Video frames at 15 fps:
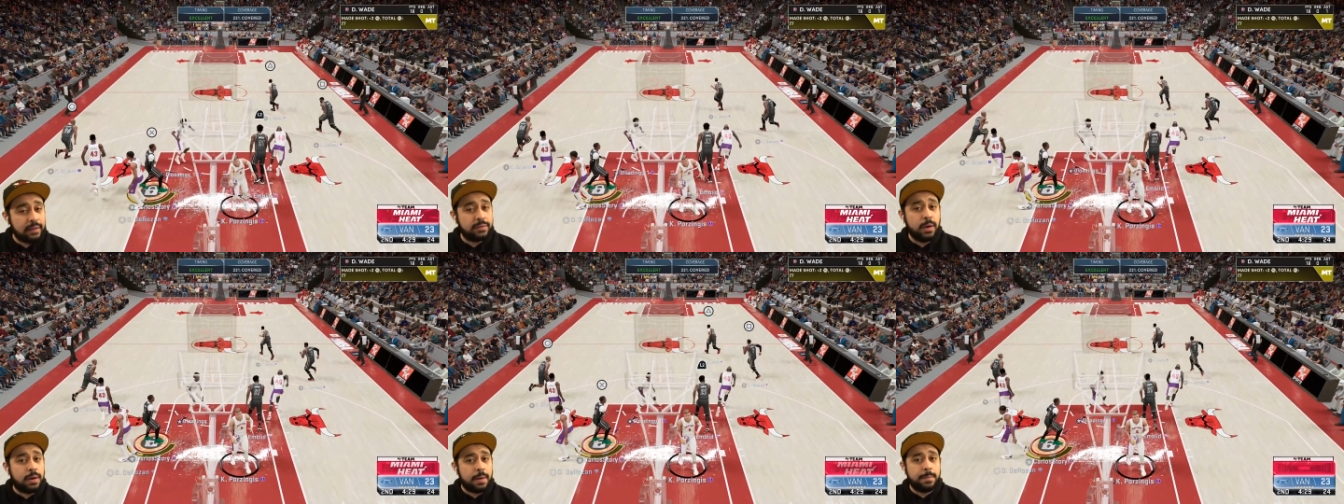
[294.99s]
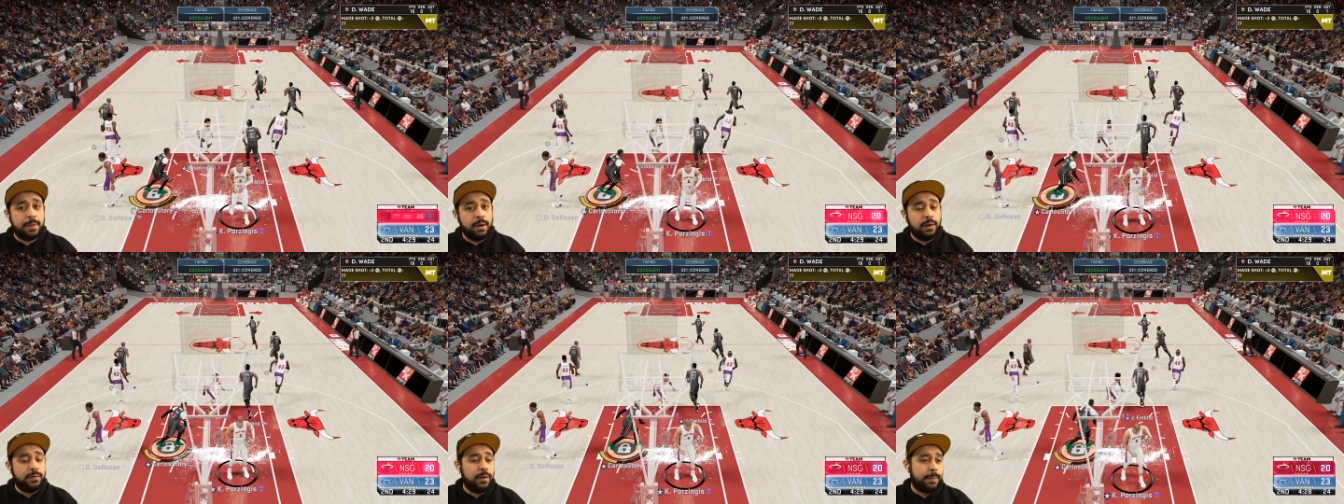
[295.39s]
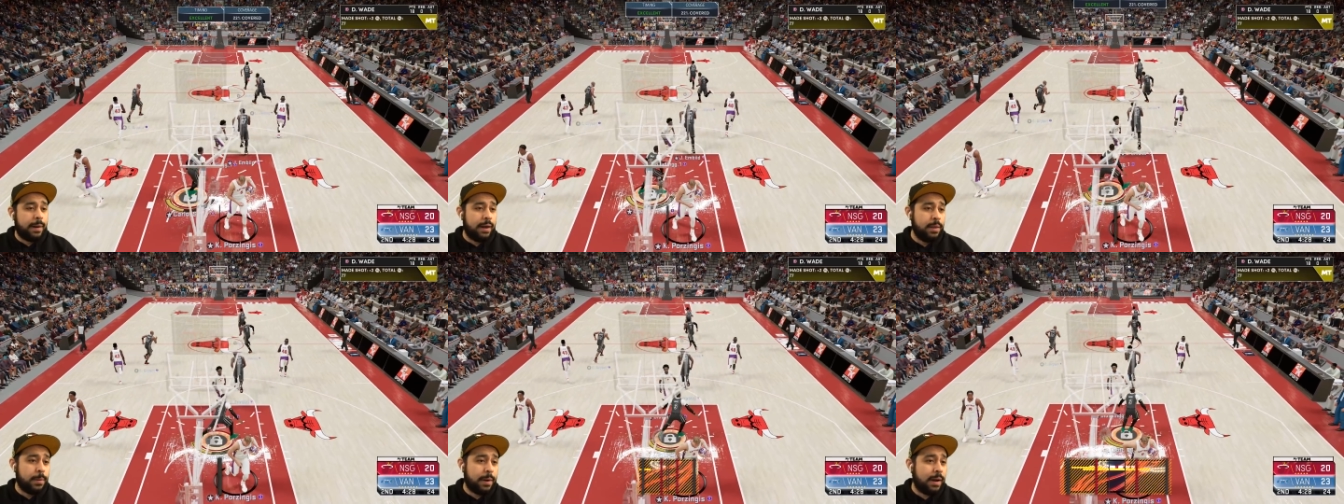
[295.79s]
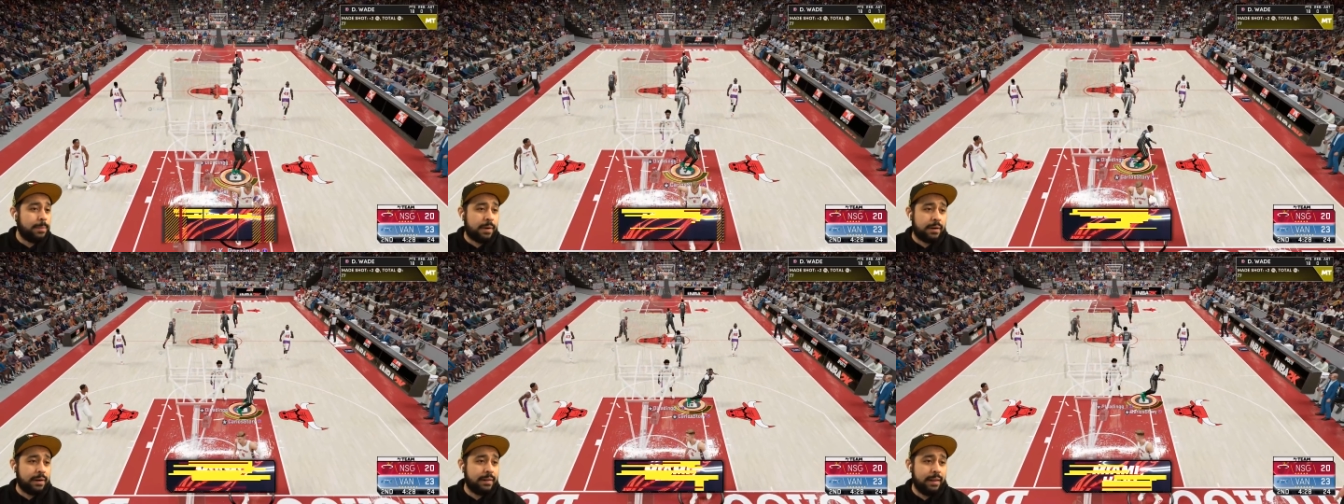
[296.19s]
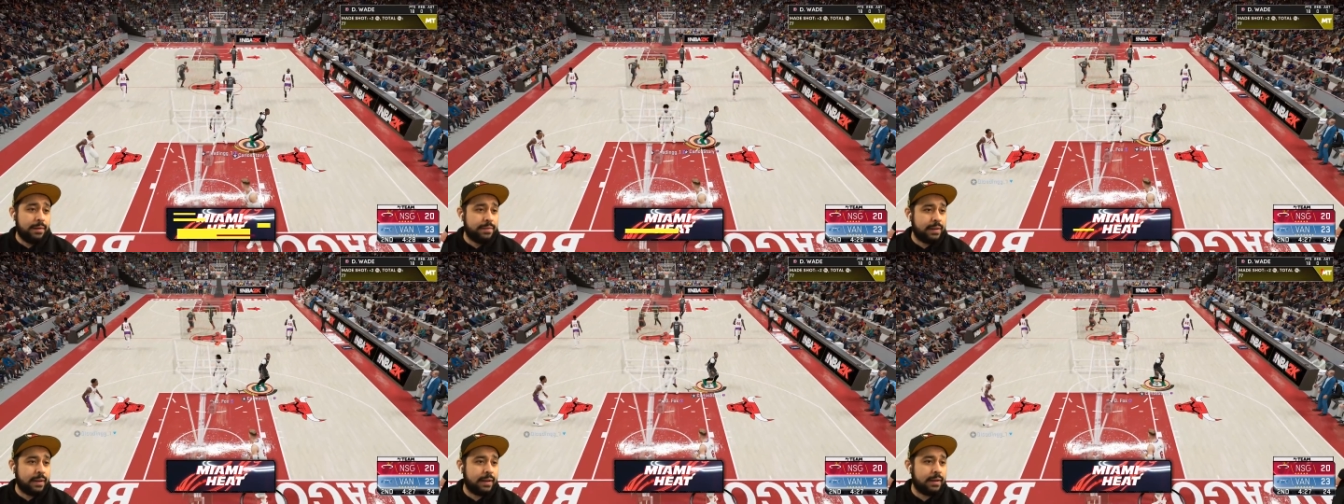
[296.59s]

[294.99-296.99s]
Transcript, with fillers: is looking beautiful, by the way. I'm already loving